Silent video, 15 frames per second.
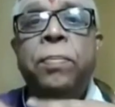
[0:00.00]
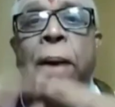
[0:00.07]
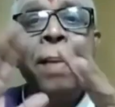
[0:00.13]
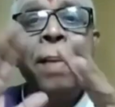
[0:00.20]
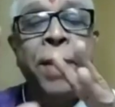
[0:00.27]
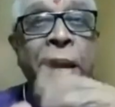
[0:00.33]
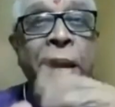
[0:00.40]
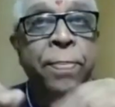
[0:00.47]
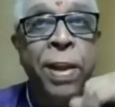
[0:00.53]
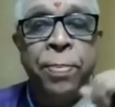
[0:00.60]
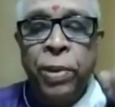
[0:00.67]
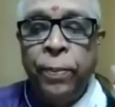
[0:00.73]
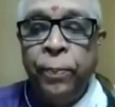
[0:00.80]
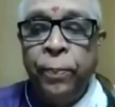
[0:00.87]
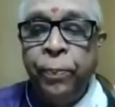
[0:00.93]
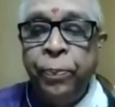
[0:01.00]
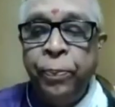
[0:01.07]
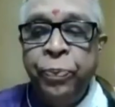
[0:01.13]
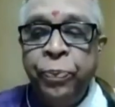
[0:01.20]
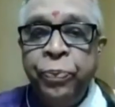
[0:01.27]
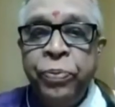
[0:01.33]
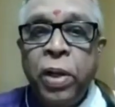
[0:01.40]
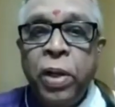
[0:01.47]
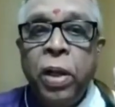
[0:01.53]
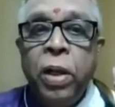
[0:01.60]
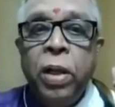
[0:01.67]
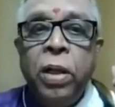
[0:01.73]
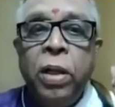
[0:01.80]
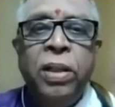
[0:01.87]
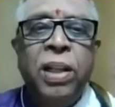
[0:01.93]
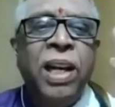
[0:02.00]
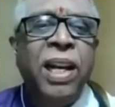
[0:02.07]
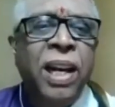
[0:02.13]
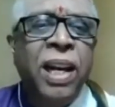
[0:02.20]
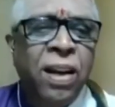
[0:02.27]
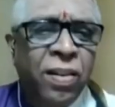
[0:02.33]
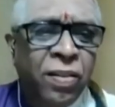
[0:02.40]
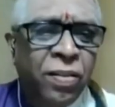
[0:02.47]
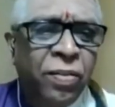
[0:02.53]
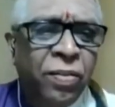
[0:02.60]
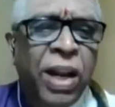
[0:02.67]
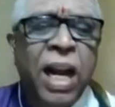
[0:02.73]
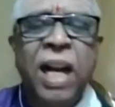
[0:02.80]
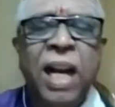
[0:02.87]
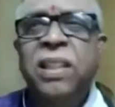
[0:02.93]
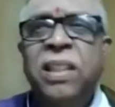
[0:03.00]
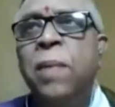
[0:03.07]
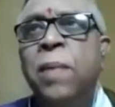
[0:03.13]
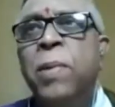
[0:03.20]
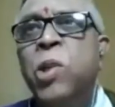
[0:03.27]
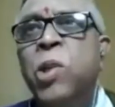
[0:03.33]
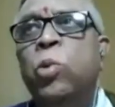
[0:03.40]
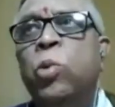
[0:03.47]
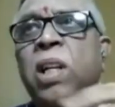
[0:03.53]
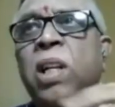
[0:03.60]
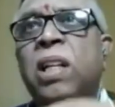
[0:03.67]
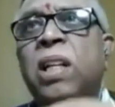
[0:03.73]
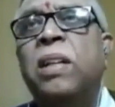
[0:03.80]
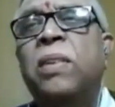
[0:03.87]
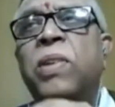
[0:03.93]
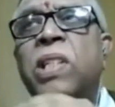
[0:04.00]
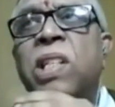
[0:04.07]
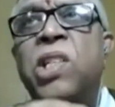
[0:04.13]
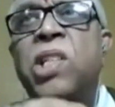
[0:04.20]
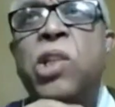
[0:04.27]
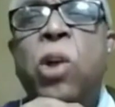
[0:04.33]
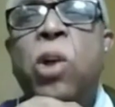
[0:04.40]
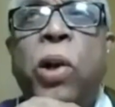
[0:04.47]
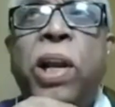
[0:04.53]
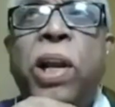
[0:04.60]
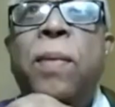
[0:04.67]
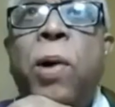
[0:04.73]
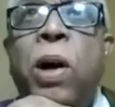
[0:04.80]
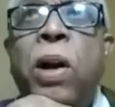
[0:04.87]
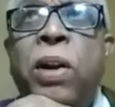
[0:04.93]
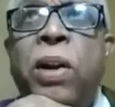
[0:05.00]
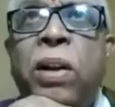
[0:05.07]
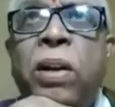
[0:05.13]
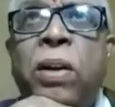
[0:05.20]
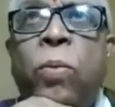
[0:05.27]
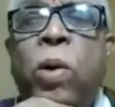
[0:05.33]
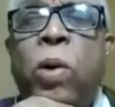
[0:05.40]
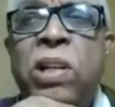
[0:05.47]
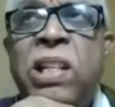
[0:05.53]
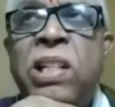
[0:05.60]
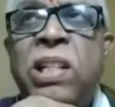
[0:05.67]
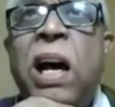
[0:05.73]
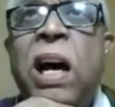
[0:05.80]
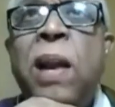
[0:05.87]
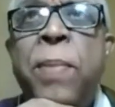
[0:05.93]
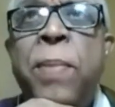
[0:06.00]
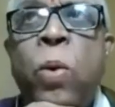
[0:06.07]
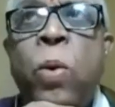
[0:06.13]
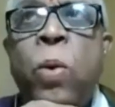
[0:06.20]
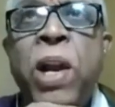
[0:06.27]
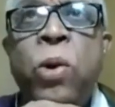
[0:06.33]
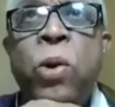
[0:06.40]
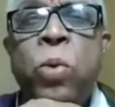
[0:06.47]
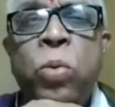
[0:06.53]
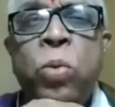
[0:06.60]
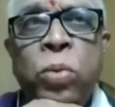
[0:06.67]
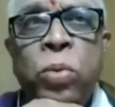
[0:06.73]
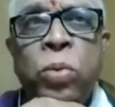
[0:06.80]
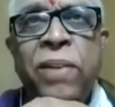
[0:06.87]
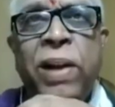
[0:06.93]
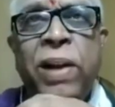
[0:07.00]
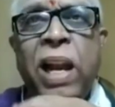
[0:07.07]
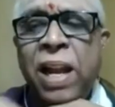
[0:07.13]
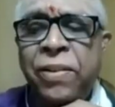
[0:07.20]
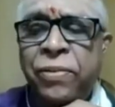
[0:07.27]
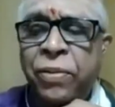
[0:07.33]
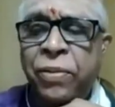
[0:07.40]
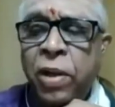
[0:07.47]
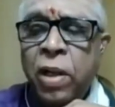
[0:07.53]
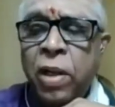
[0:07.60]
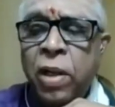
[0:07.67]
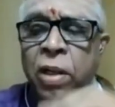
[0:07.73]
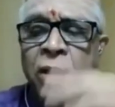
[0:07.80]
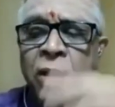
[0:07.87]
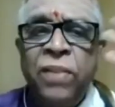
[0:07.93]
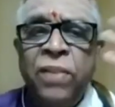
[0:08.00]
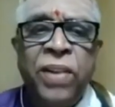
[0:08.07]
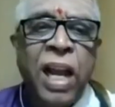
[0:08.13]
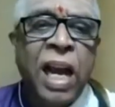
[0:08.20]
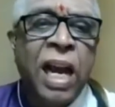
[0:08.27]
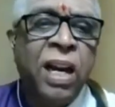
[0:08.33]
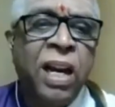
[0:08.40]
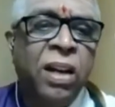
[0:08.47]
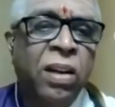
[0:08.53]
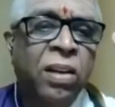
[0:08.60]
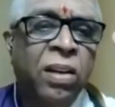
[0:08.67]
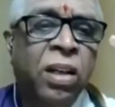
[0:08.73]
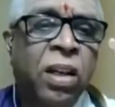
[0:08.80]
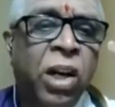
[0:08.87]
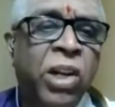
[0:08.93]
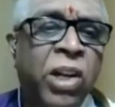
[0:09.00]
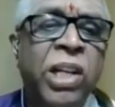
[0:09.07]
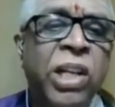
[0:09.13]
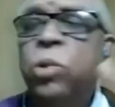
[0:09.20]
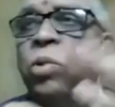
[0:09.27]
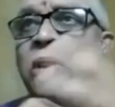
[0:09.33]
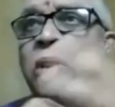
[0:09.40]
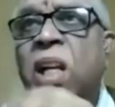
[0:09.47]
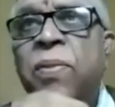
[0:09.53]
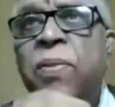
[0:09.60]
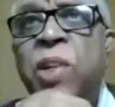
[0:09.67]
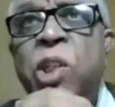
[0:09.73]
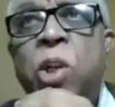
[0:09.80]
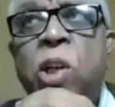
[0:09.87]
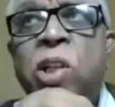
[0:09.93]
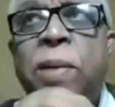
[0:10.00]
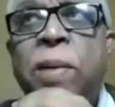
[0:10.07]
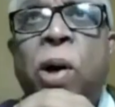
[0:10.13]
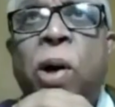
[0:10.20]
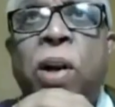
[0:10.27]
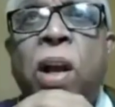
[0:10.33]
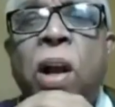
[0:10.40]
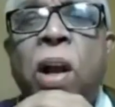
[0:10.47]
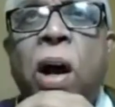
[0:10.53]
by many people. Then we had Dharma Sutra, which is talking about what is a dharmic way to live a life. Then we had Grihya Sutra, which talks about